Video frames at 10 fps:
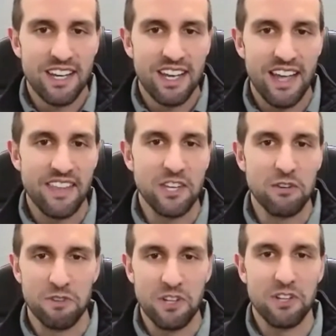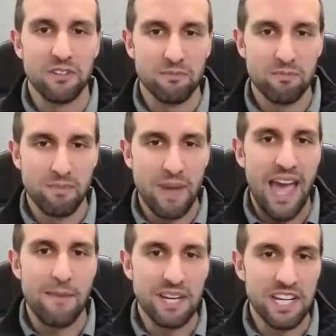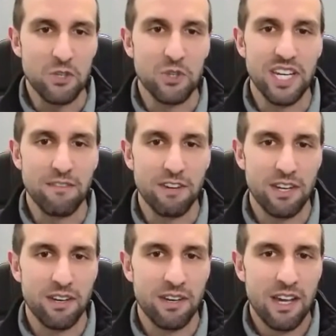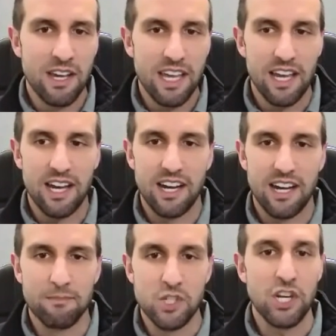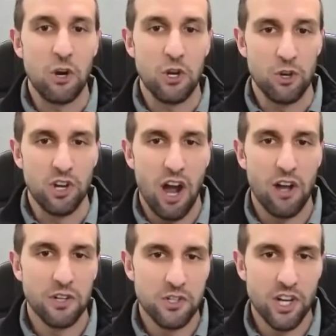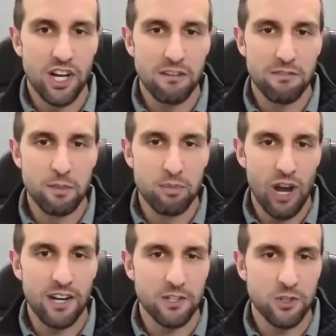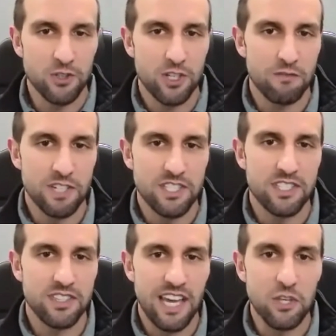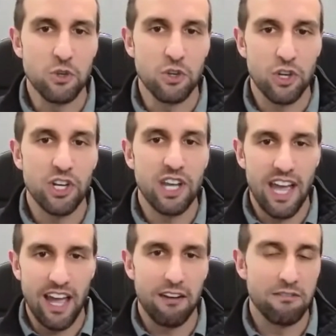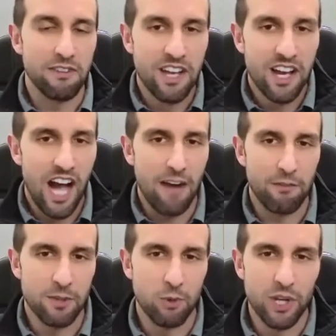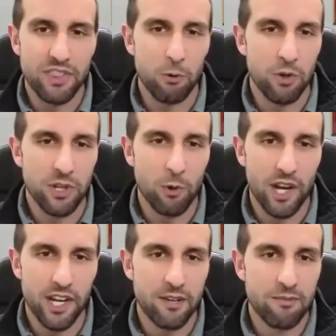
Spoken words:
And then you feel bad because you didn't even share your knowledge of the product or service that you could have offered them what they really wanted.